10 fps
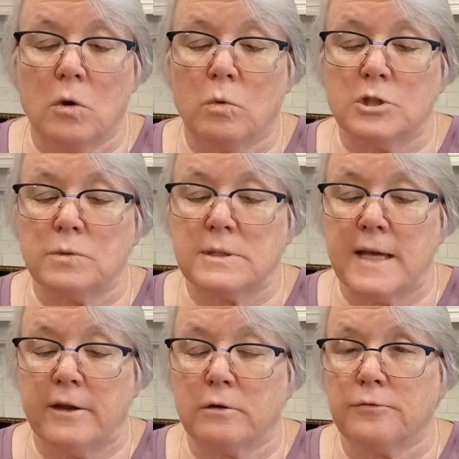which was
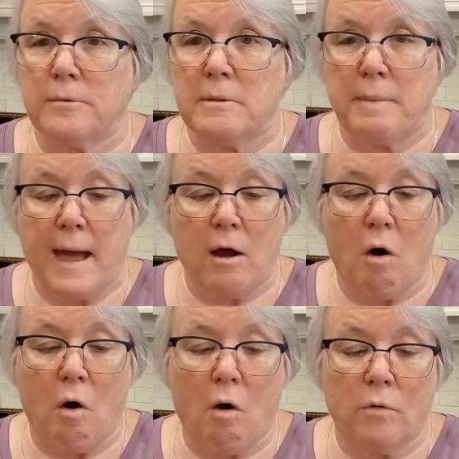entered from the back
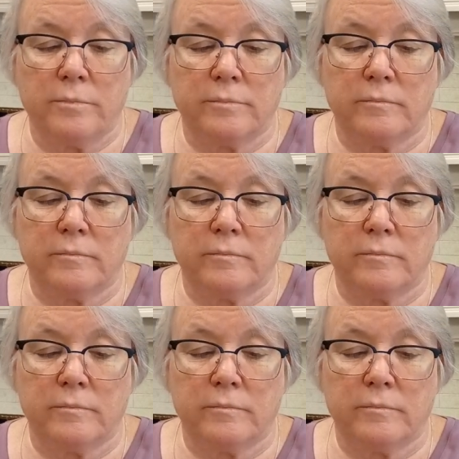hall.